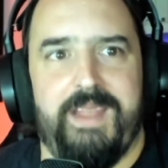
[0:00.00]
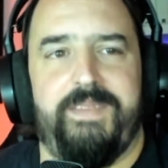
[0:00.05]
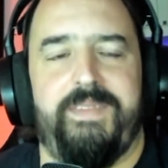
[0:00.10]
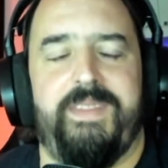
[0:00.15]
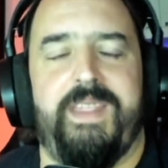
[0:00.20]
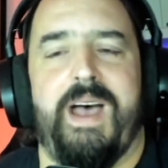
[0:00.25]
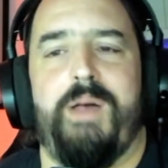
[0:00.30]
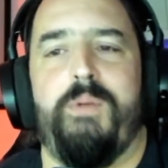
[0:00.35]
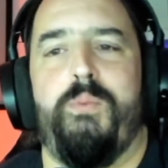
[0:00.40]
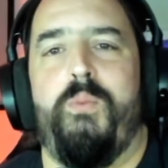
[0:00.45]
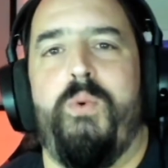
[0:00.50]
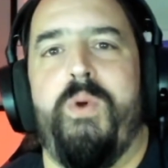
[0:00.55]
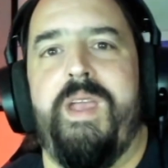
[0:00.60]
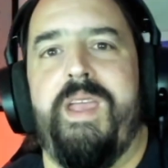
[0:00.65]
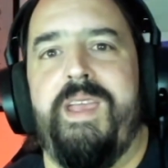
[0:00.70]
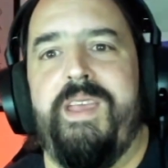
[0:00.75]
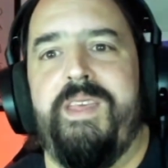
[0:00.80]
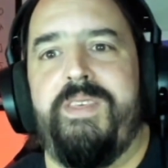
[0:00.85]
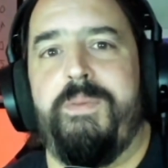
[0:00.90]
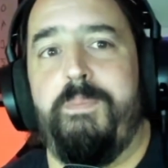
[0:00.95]
that
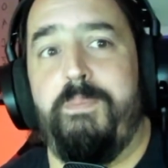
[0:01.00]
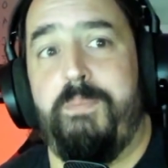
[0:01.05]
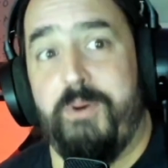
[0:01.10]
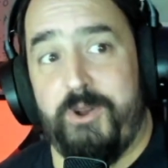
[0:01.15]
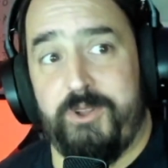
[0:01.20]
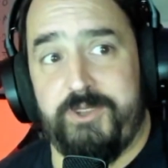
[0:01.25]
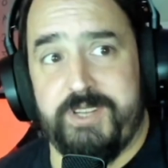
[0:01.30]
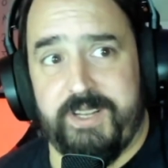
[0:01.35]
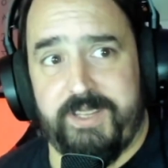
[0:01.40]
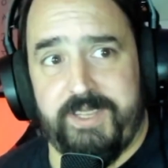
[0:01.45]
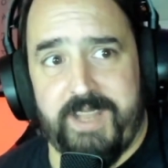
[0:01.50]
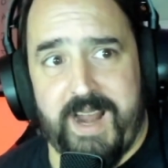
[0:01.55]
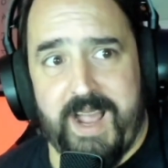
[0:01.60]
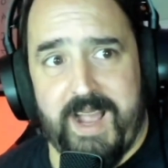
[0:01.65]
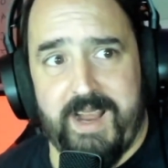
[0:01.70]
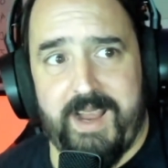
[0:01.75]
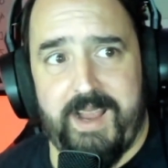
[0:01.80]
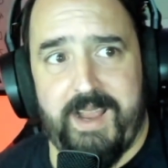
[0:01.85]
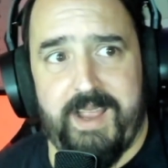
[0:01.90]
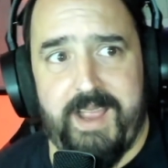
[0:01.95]
with Projectrak